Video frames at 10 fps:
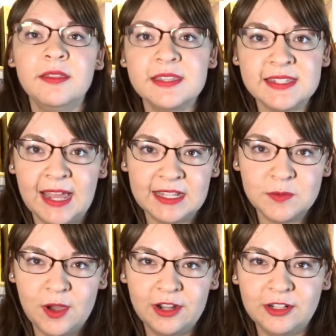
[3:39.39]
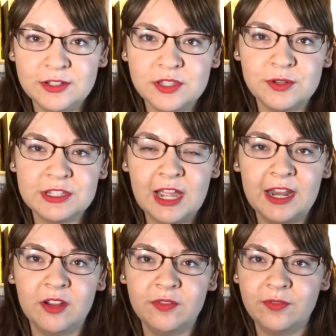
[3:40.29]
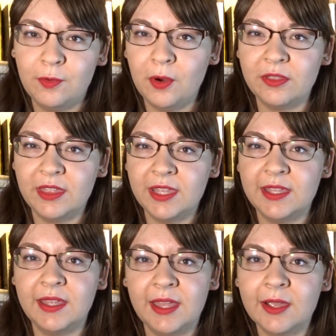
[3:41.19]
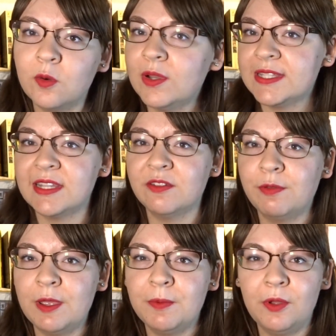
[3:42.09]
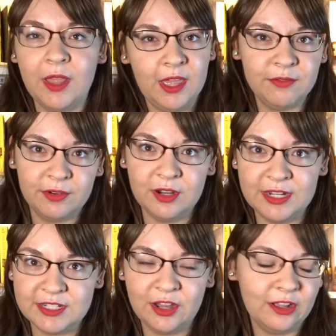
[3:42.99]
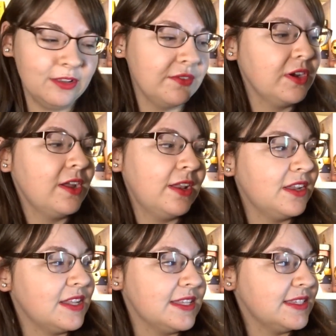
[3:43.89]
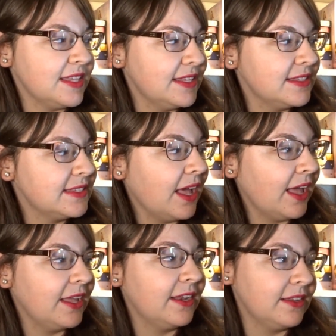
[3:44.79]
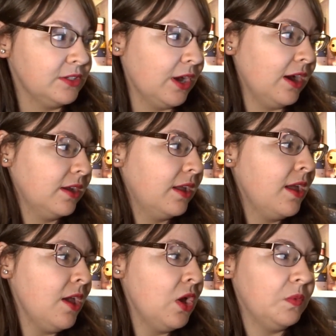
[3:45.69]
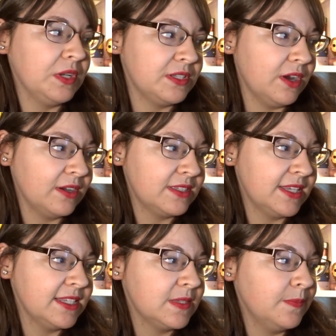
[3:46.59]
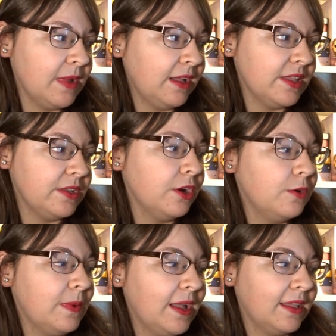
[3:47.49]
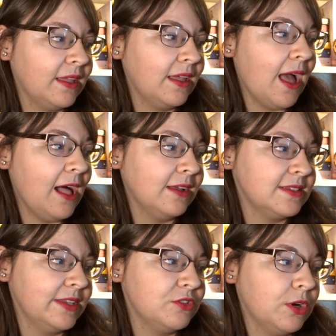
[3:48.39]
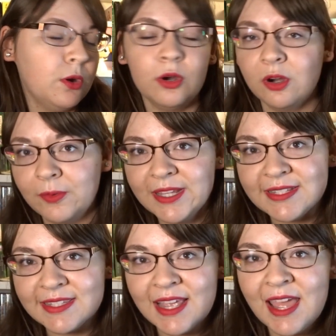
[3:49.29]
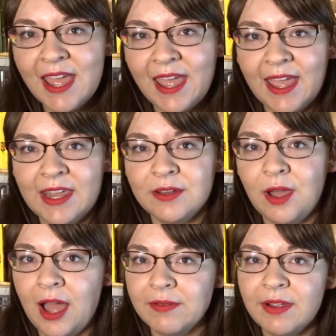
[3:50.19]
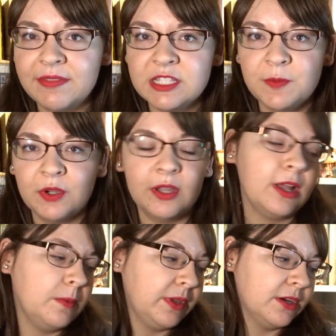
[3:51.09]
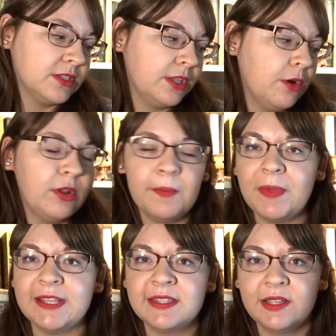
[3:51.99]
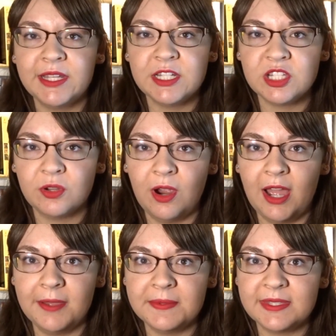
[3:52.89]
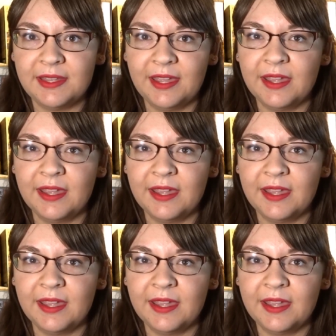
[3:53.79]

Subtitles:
This next one also is kind of for the inquisitive people and for a dog lover, and it is Inside a Dog, What Dogs See, Smell, and Know by Alexandra Horowitz. And I read this book a couple years ago, and it basically describes